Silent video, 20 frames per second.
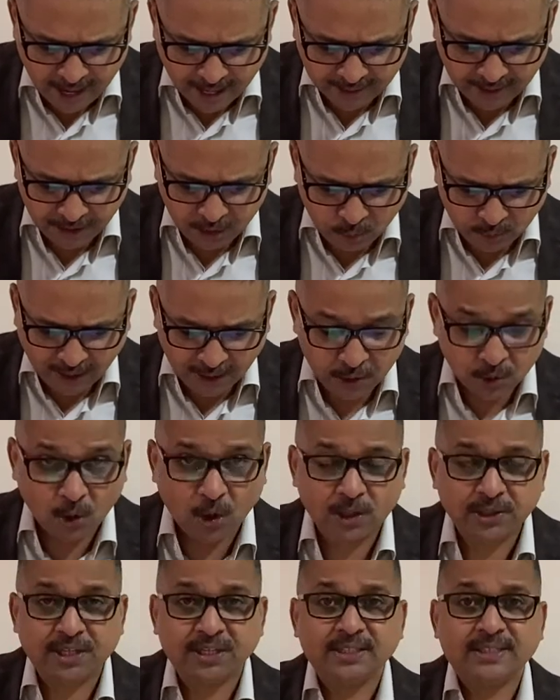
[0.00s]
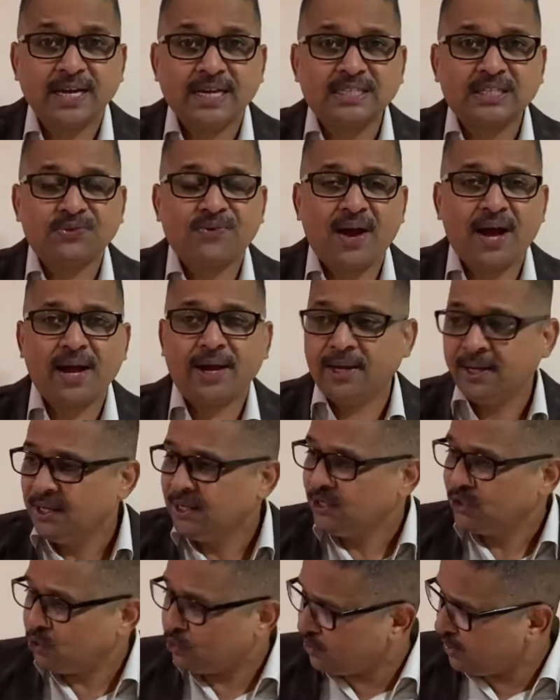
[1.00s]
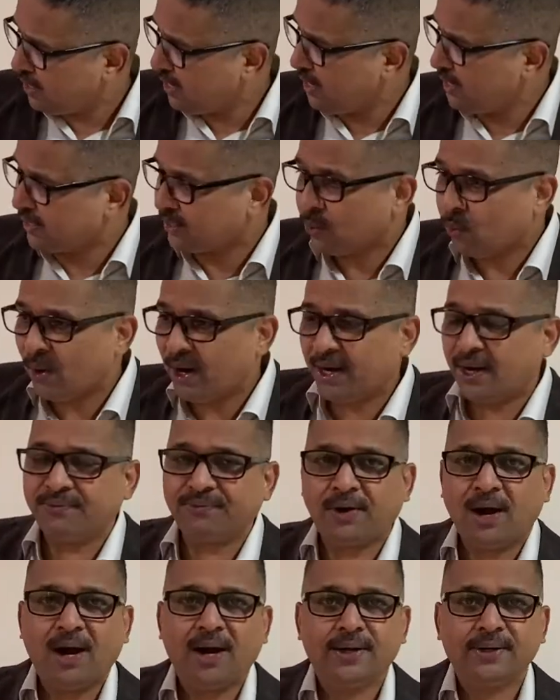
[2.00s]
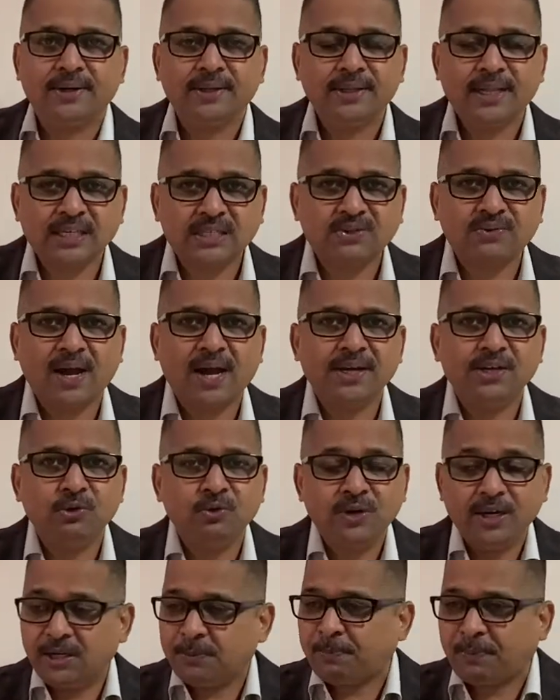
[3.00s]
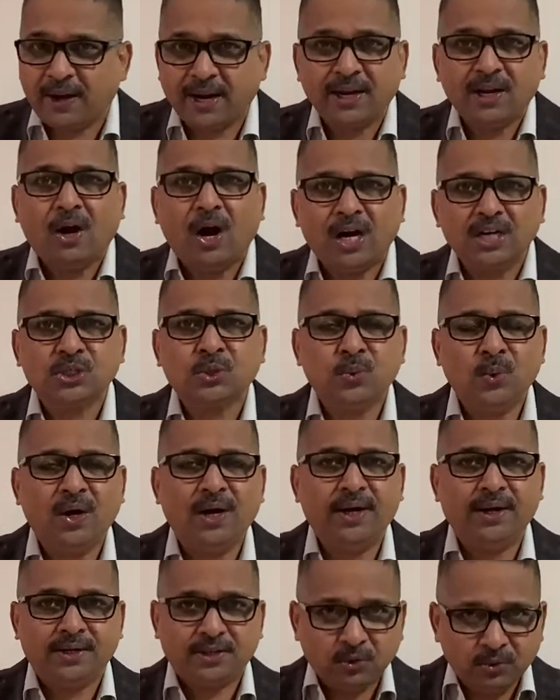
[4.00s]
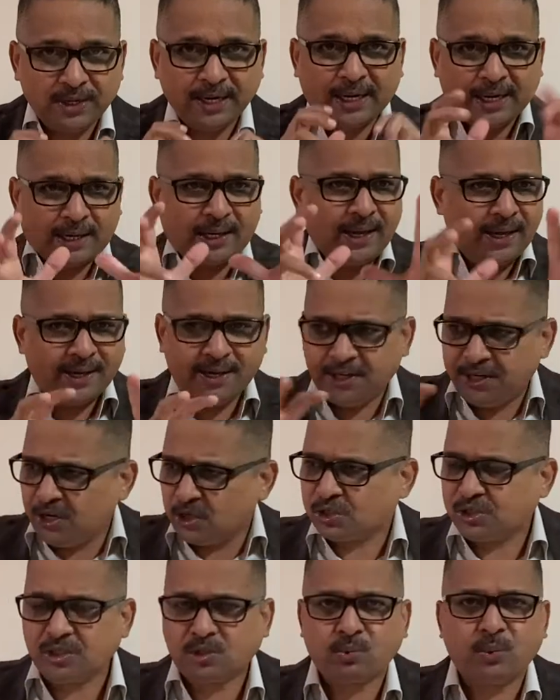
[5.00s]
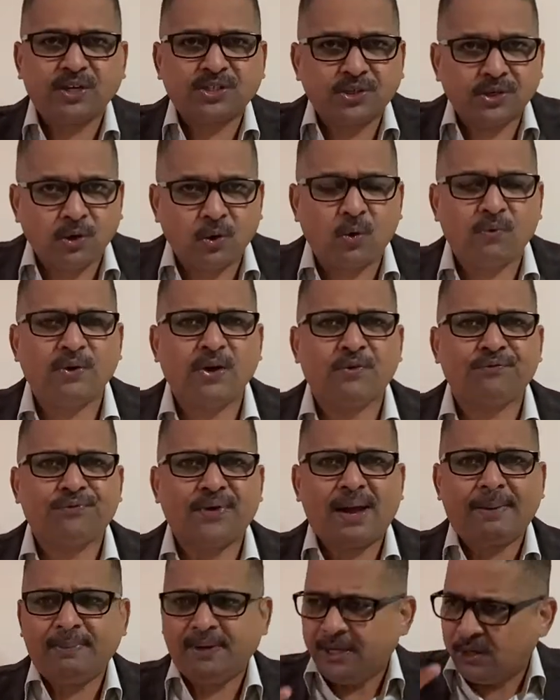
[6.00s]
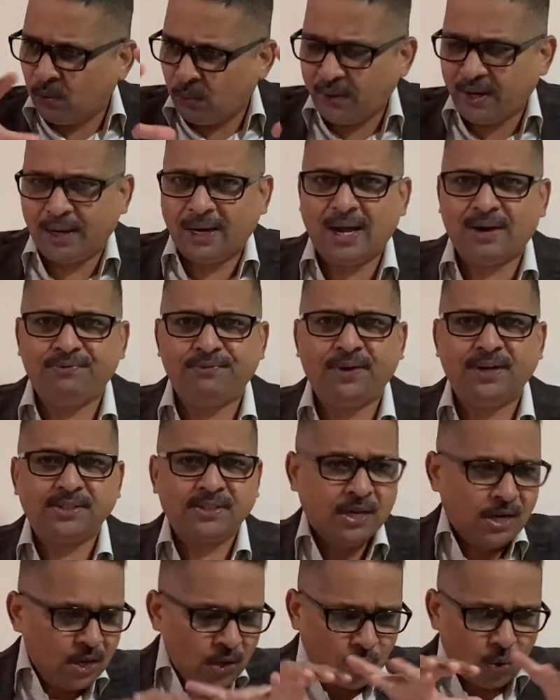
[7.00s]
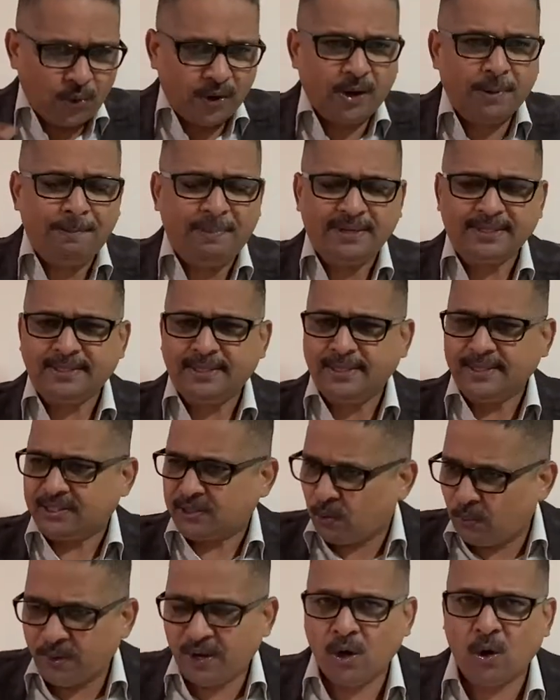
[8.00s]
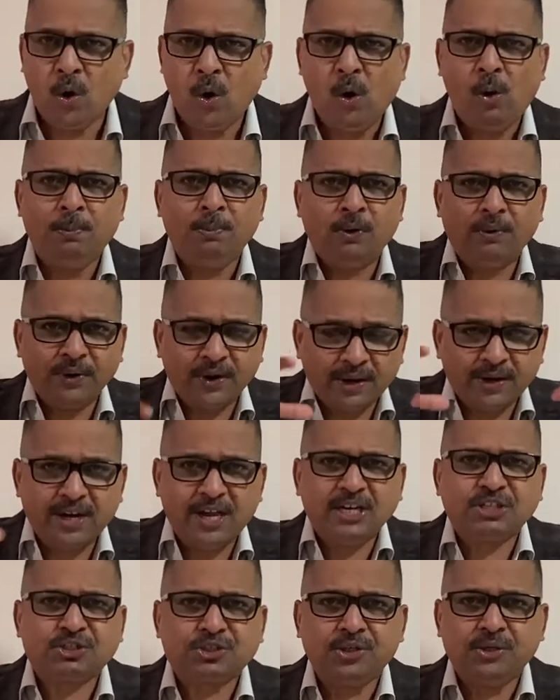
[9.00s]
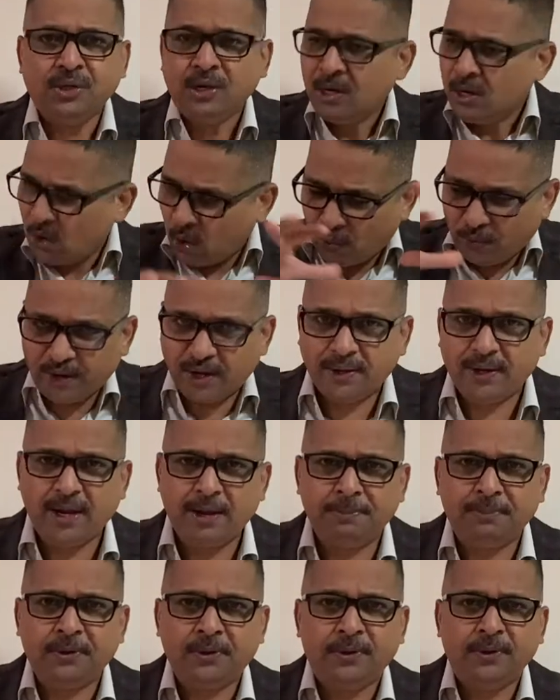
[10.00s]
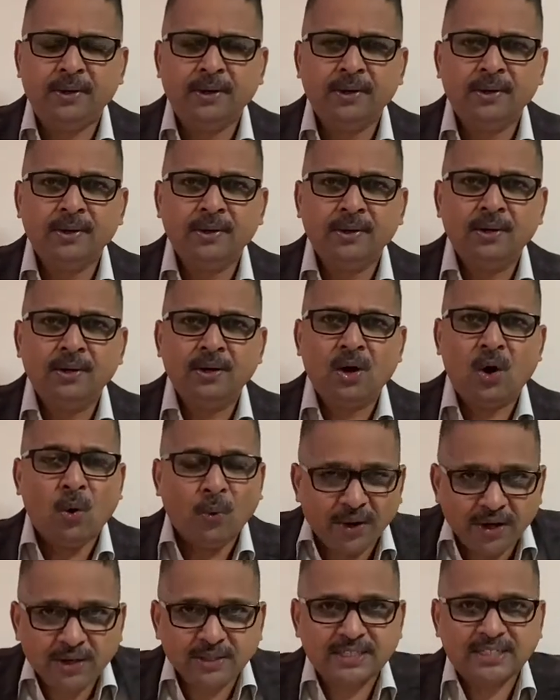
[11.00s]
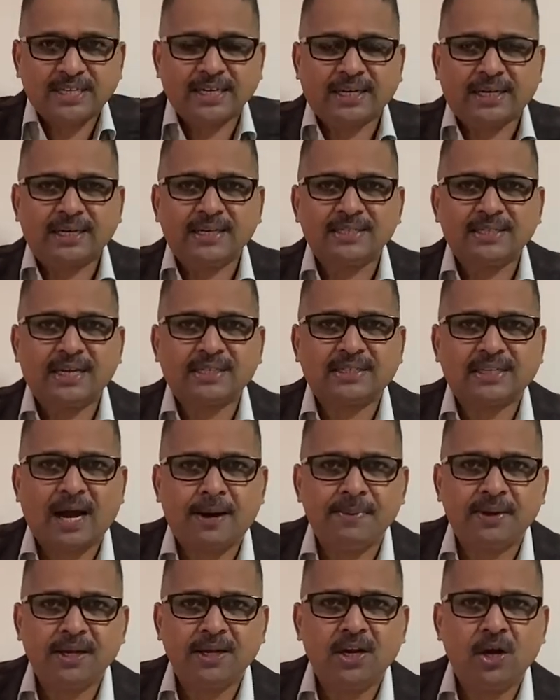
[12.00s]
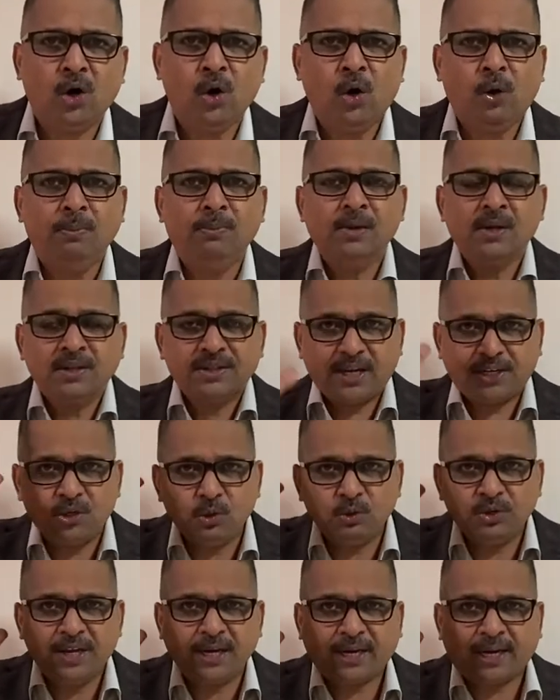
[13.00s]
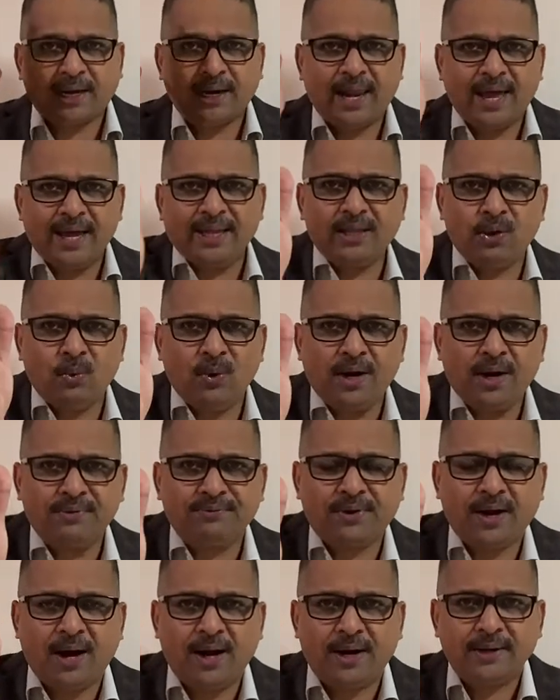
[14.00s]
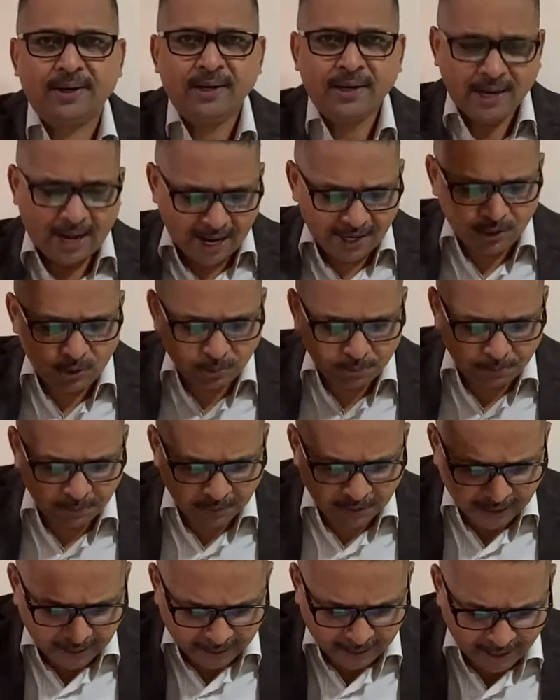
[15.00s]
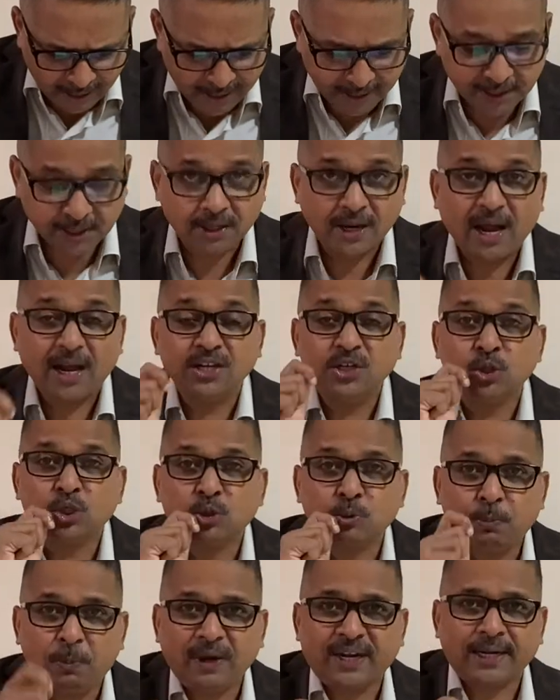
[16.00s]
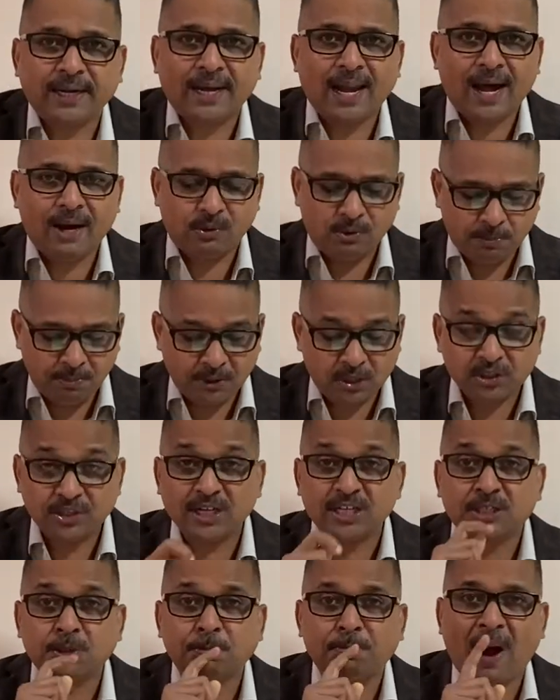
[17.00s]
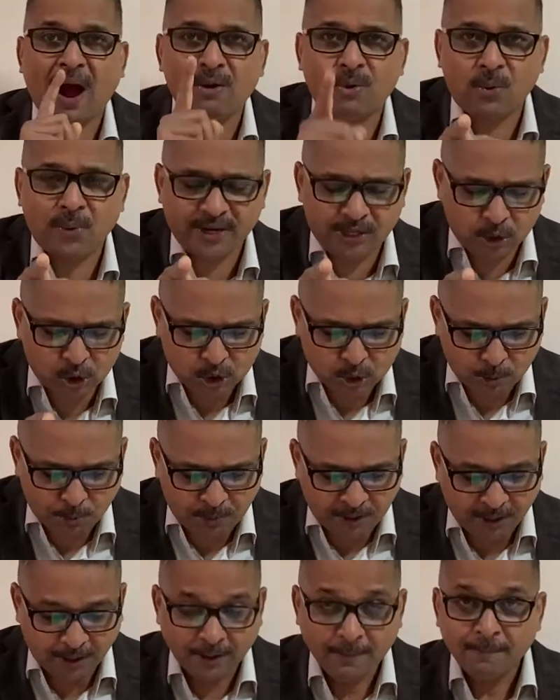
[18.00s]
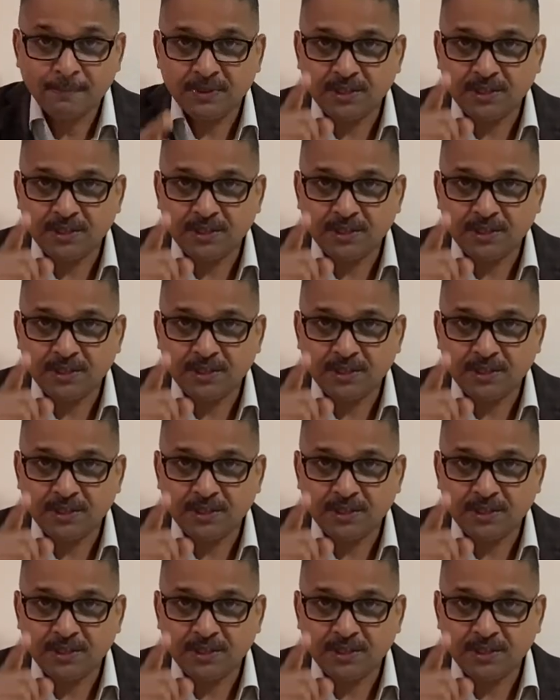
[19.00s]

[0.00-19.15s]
and that you can do all things. That's why you need the Word of God. That's why you need praying God's Word to declare in your situation, over your family, over your loved one, over your business, over your home, over your nation, over your neighborhood, over your sickness that's coming in your home, that you declare the word of God and you declare it and you speak it loud because there's power when you speak.